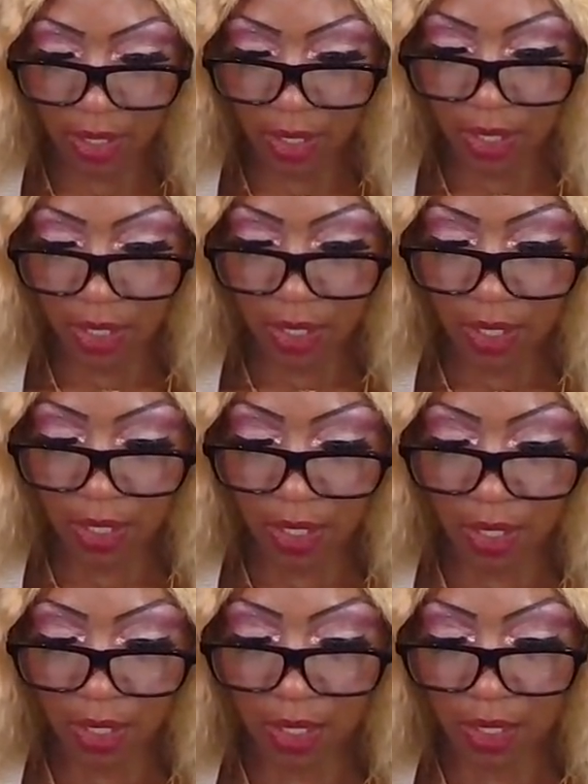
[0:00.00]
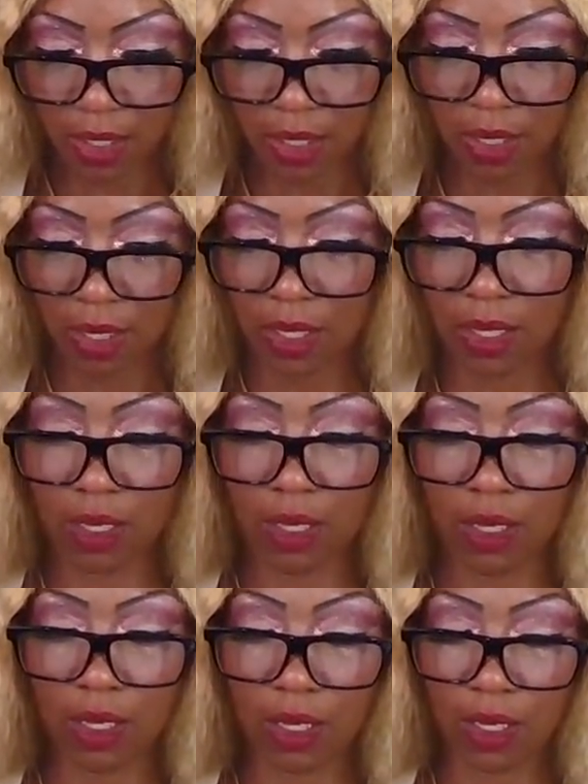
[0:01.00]

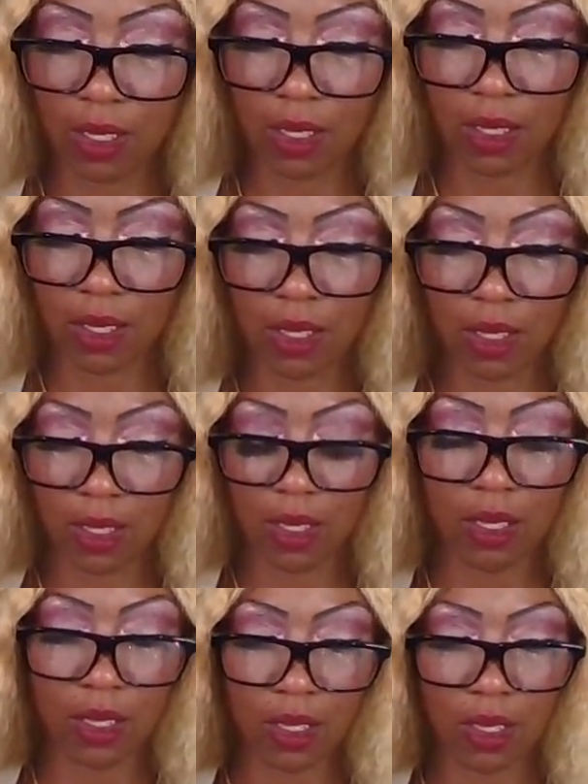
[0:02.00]
No one is speaking in this clip.